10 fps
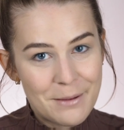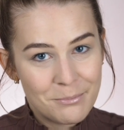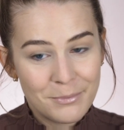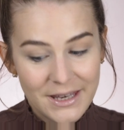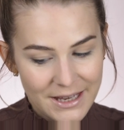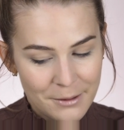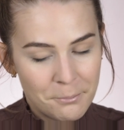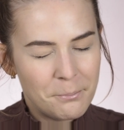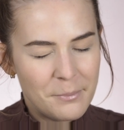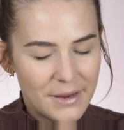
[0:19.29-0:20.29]

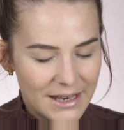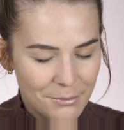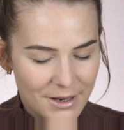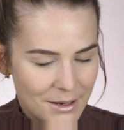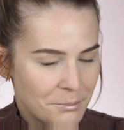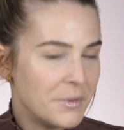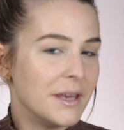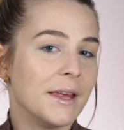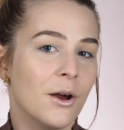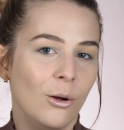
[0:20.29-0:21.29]

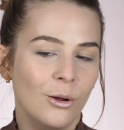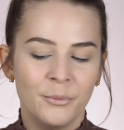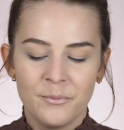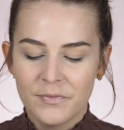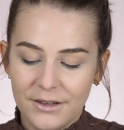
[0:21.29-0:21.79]
mini haul.